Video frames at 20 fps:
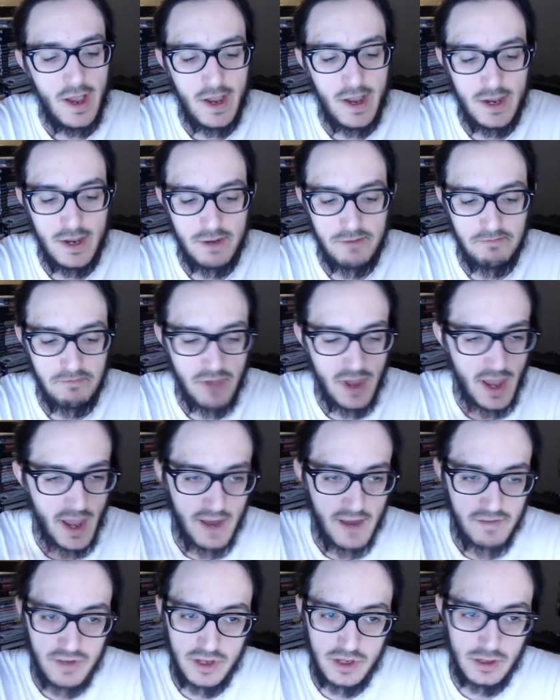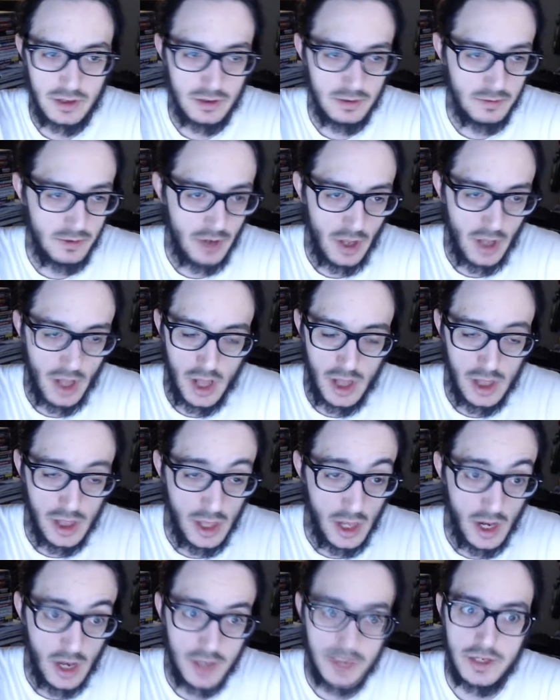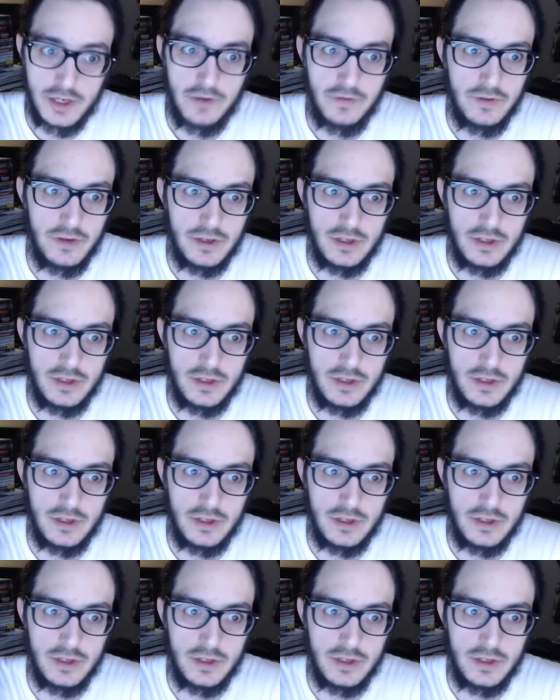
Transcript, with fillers: Um, having a lot